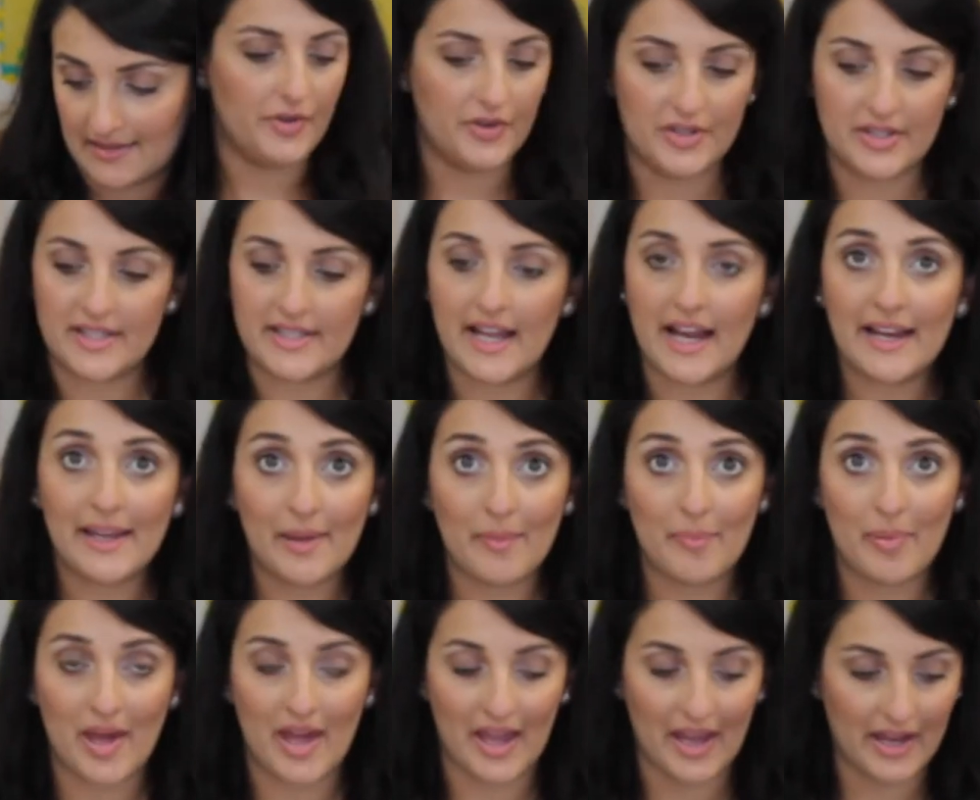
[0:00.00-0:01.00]
For the second
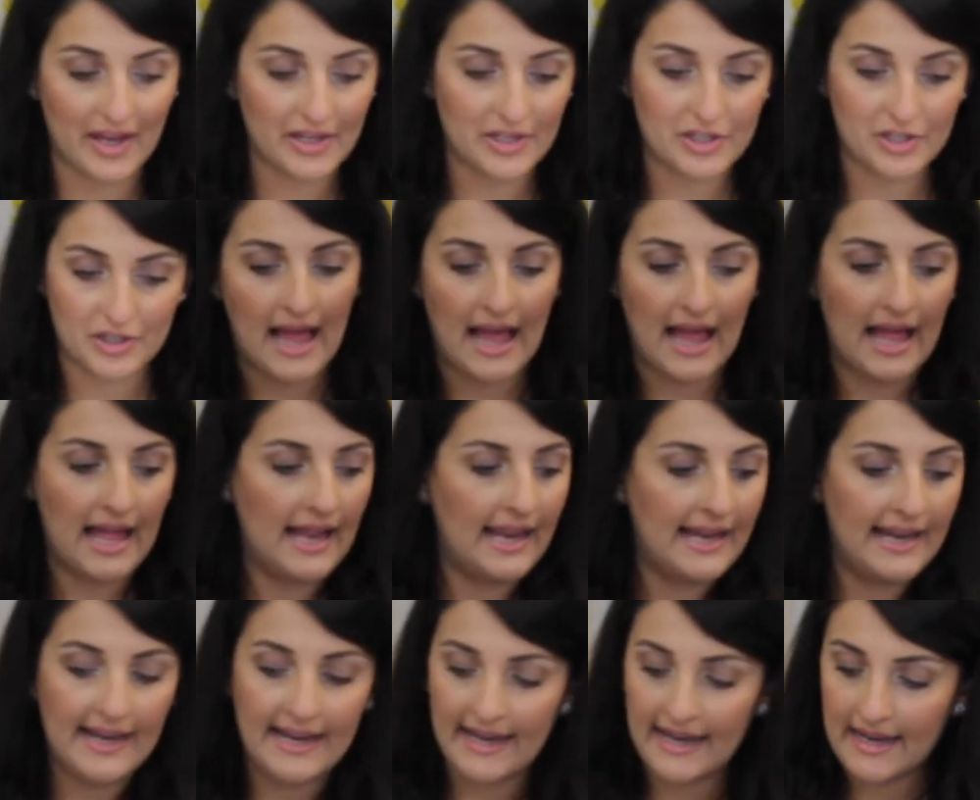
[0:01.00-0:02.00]
page,
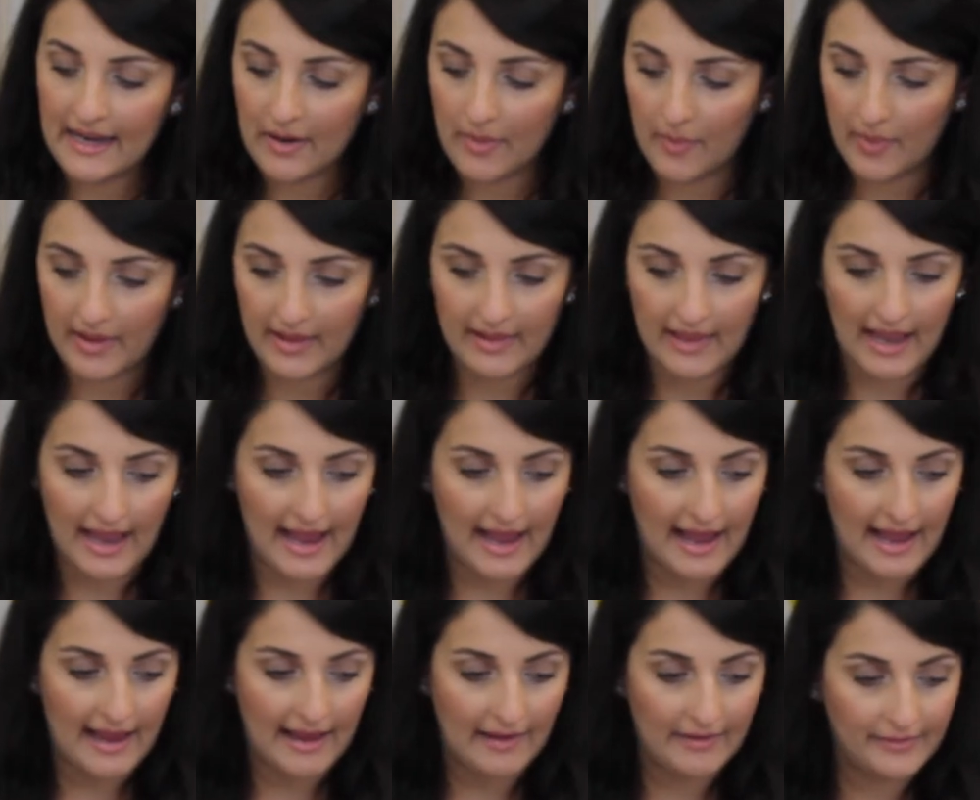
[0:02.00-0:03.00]
I will
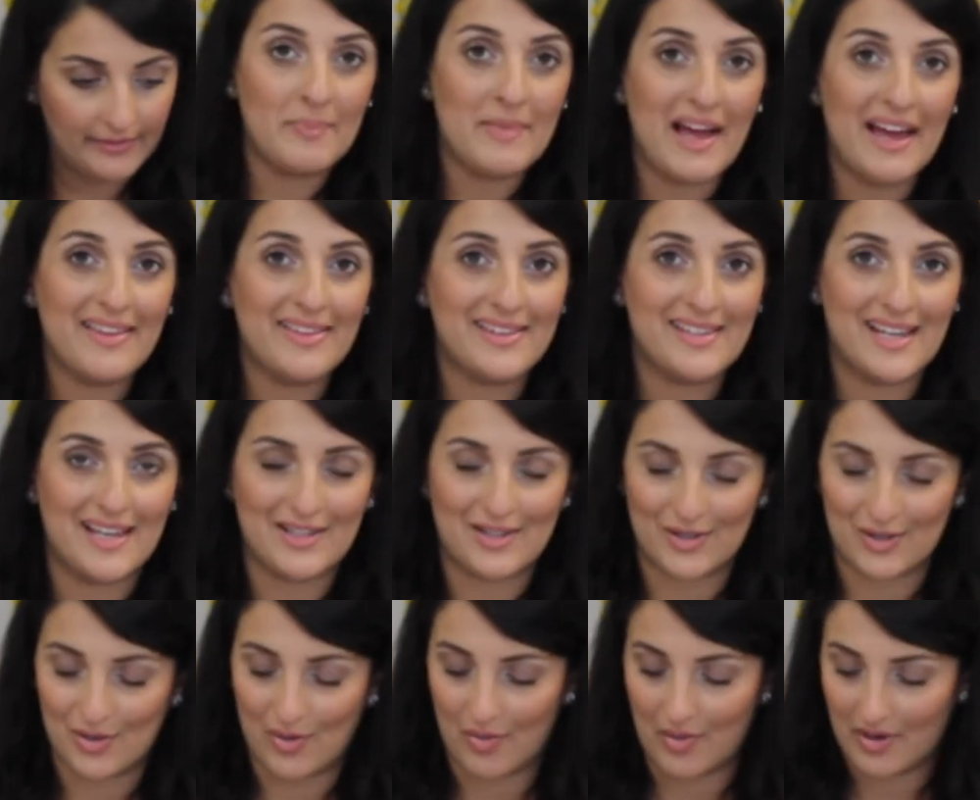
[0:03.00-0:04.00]
have math
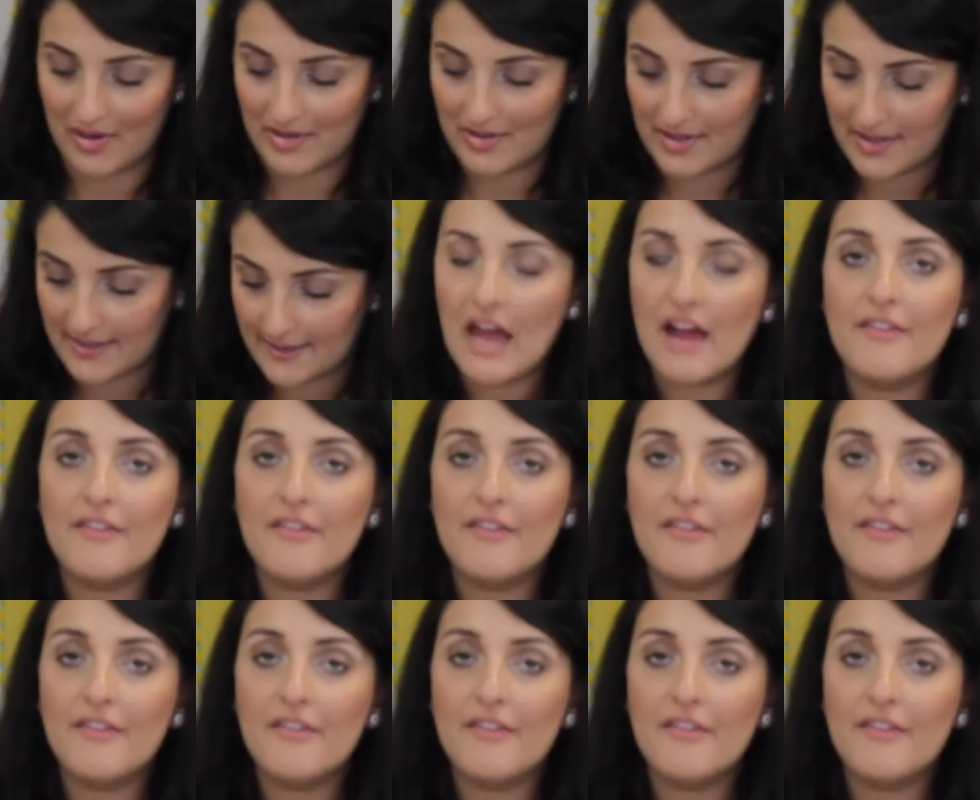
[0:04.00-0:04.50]
test scores.